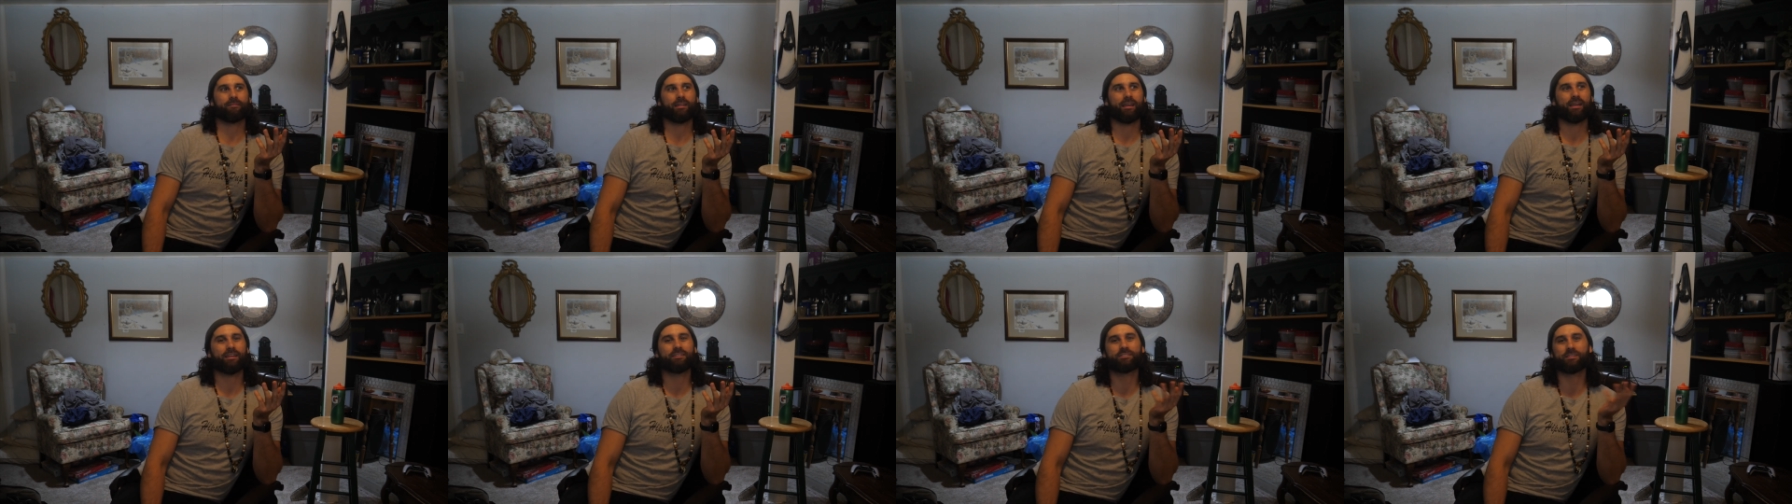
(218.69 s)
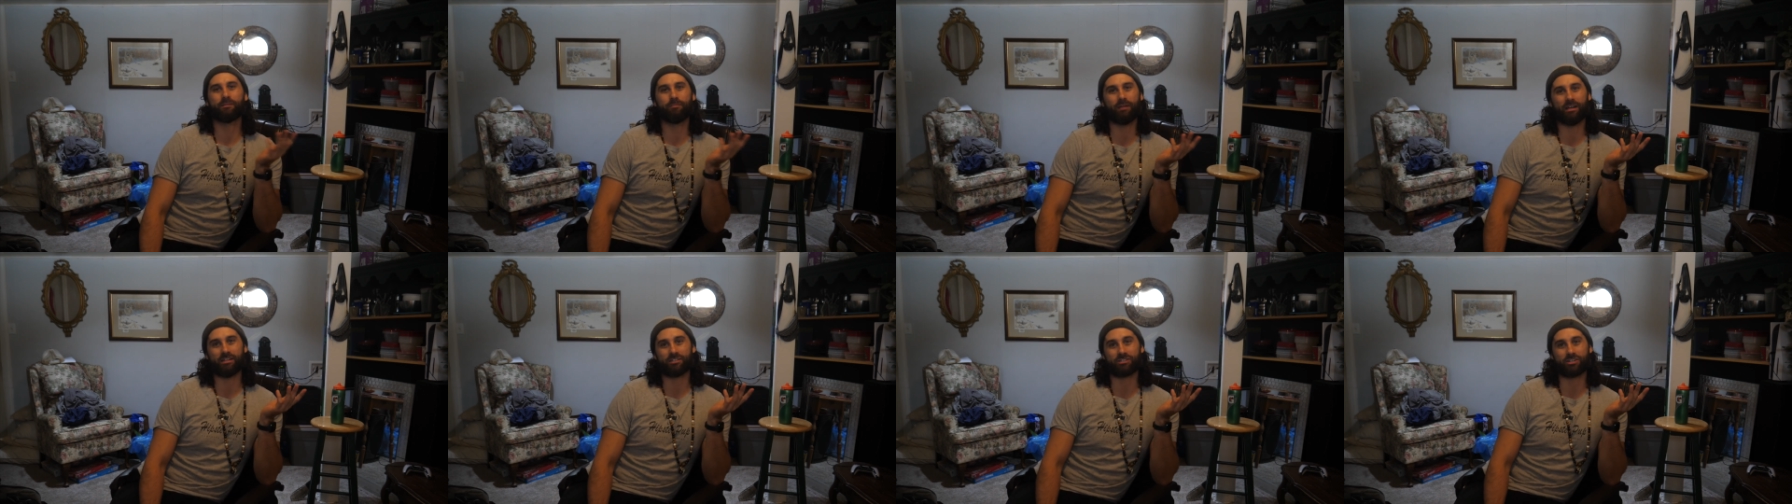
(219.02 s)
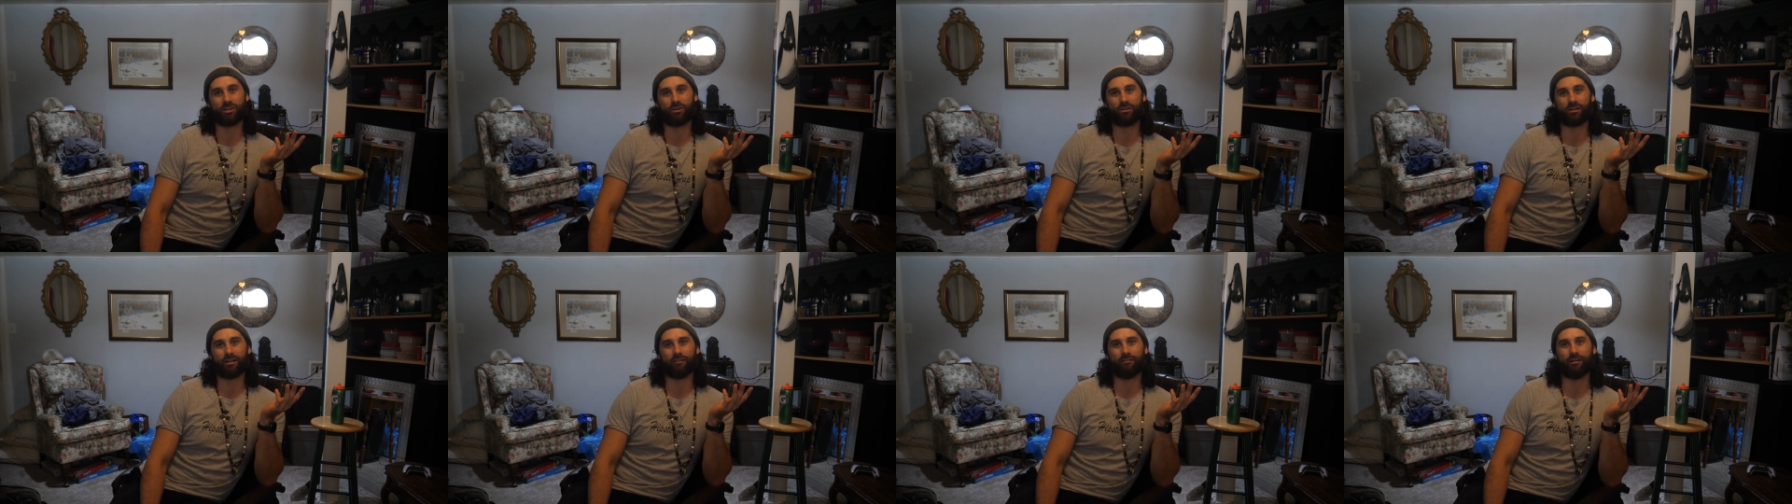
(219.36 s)
it's the best
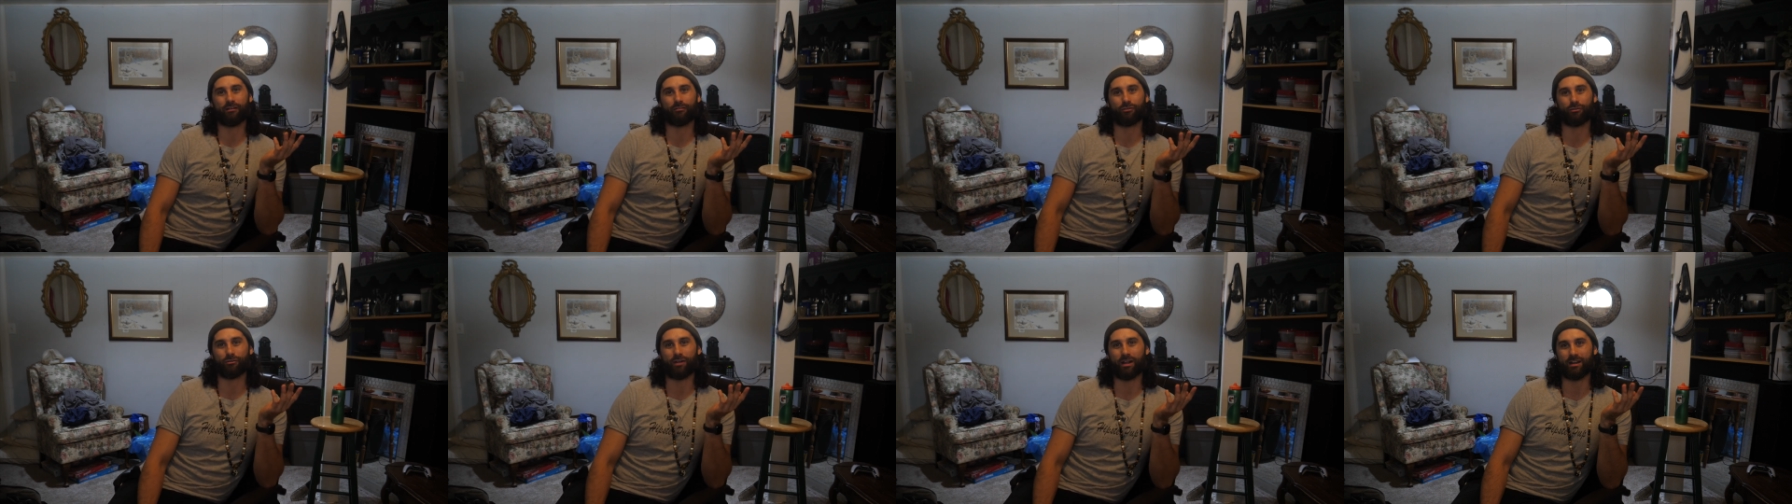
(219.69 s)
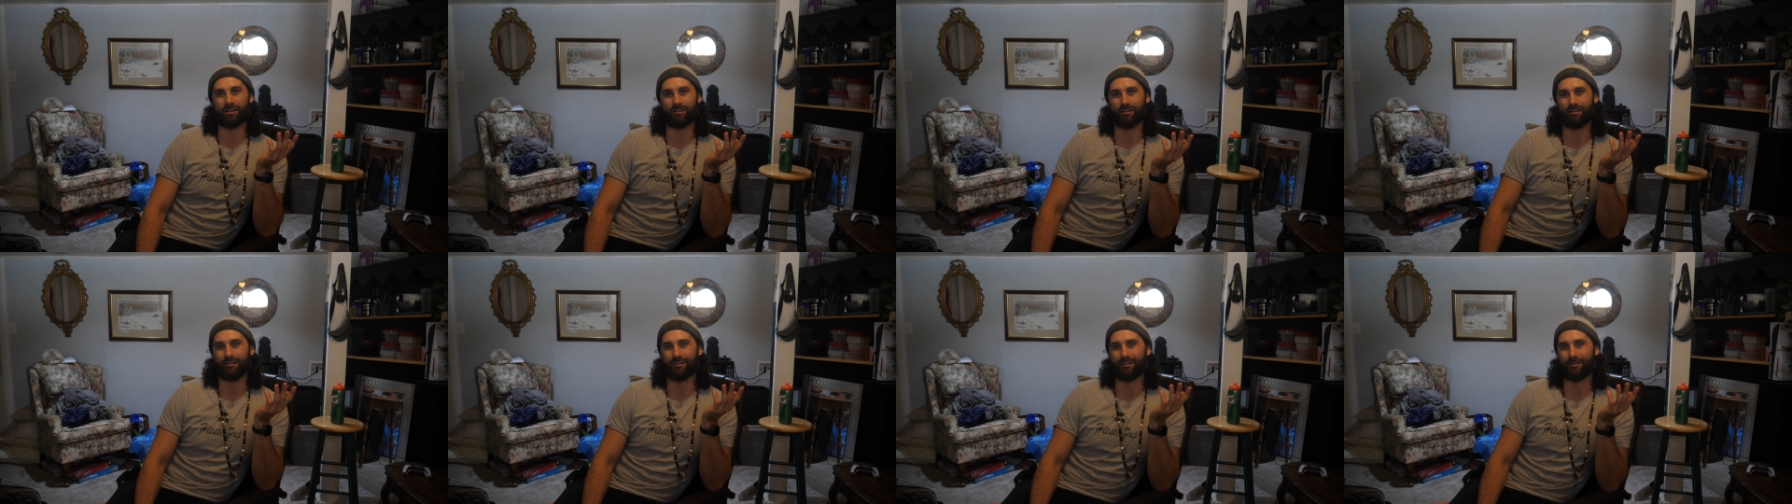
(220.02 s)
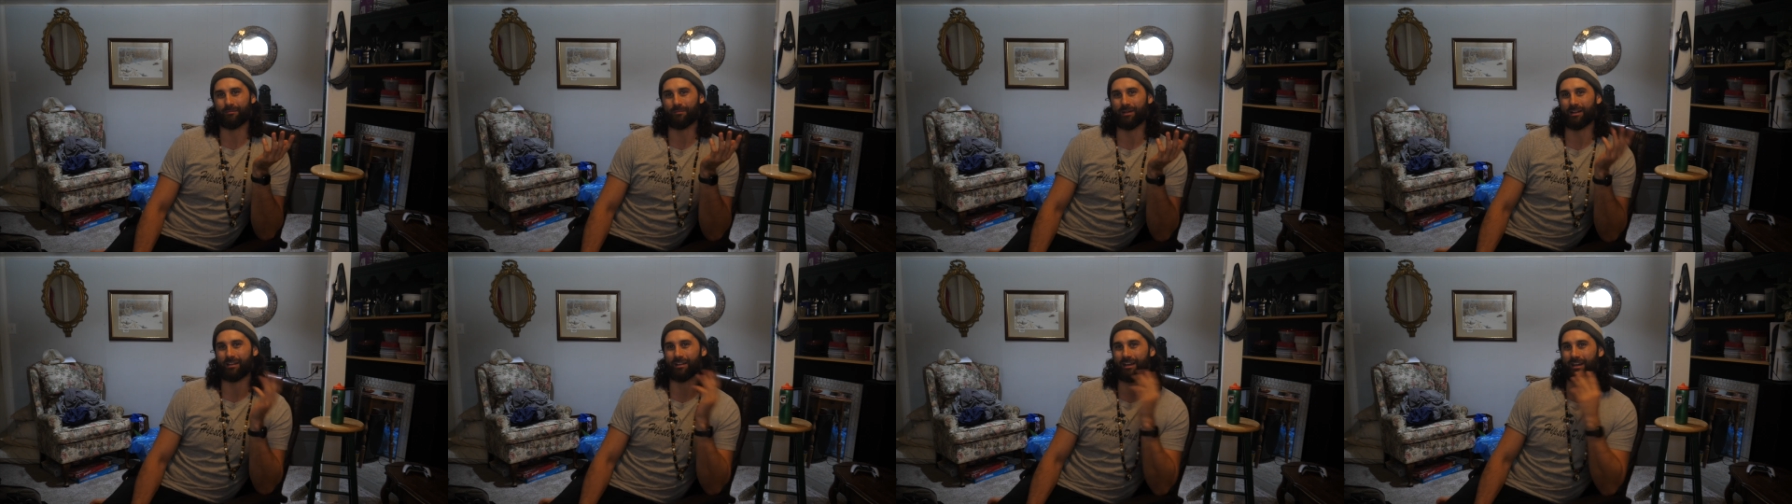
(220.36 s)
joke I've ever written
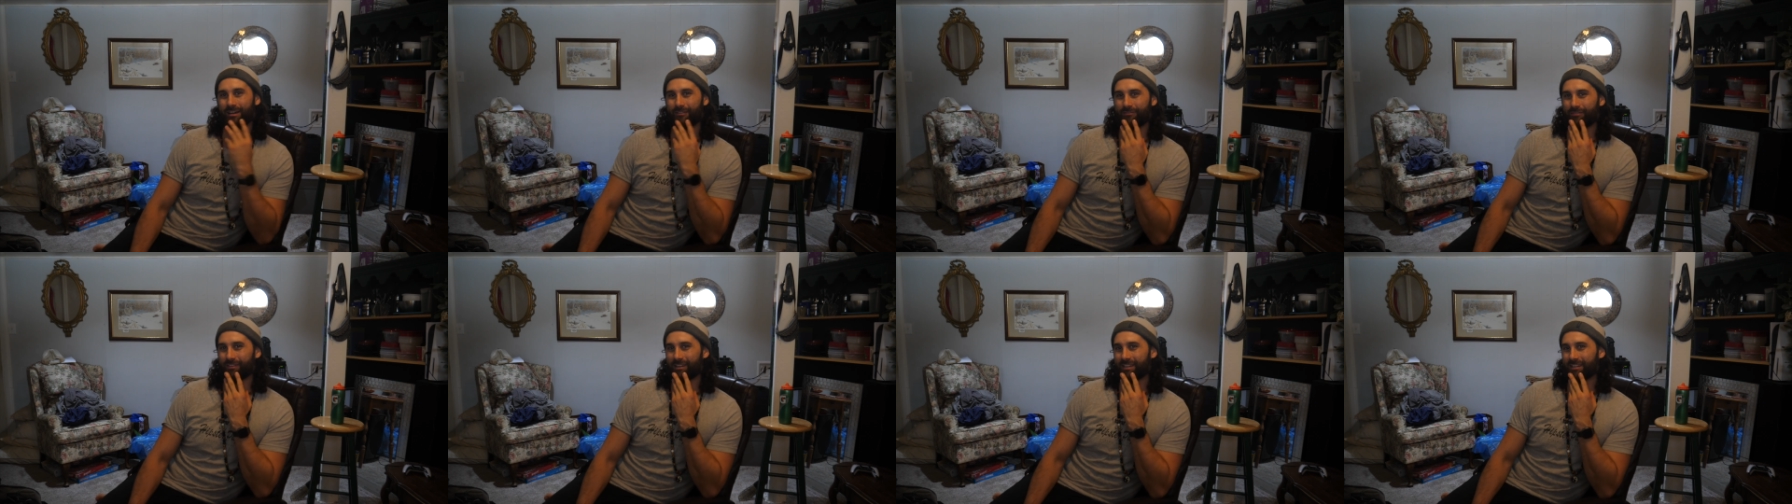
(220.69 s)
in my life.